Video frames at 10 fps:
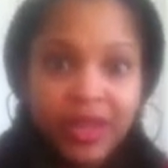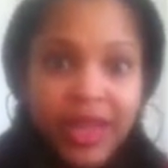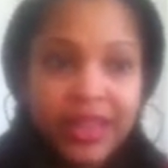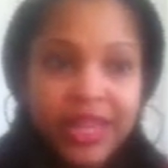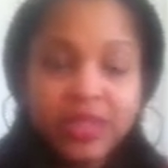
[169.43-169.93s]

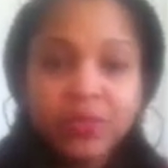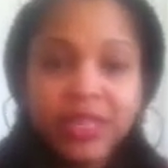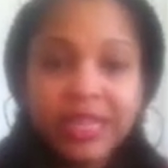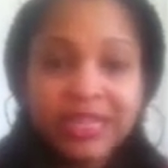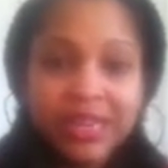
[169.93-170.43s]
And that's
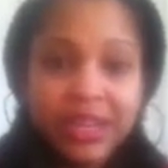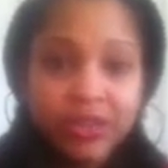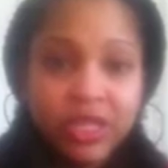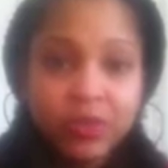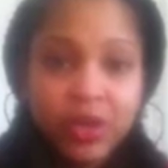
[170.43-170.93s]
one thing that I
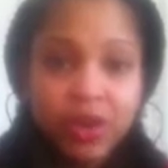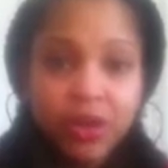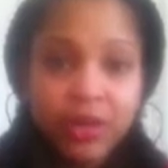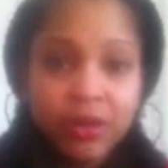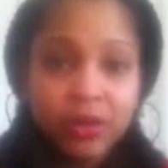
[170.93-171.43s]
noticed with
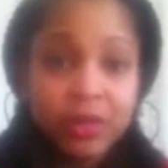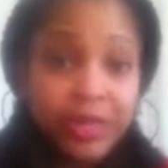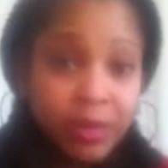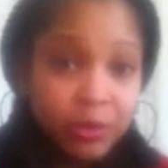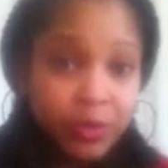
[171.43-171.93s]
coconut oil. It
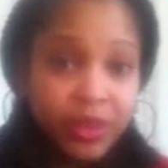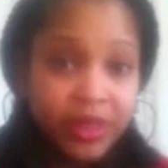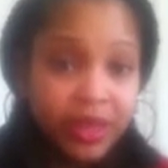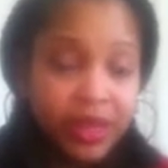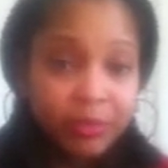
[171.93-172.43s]
helps with
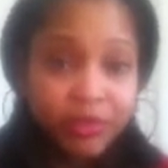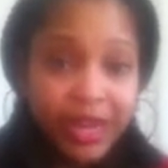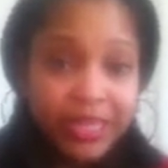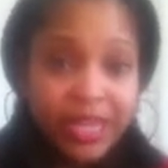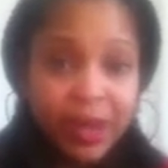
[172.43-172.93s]
the
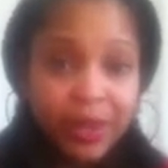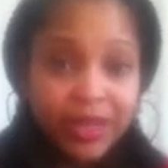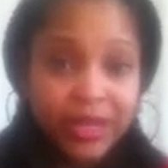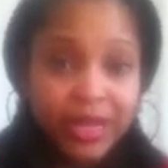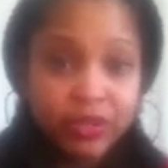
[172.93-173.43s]
dry scalp
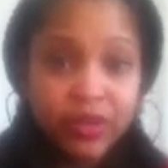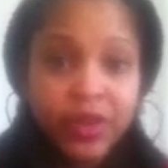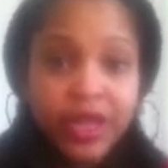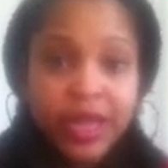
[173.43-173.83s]
and dandruff.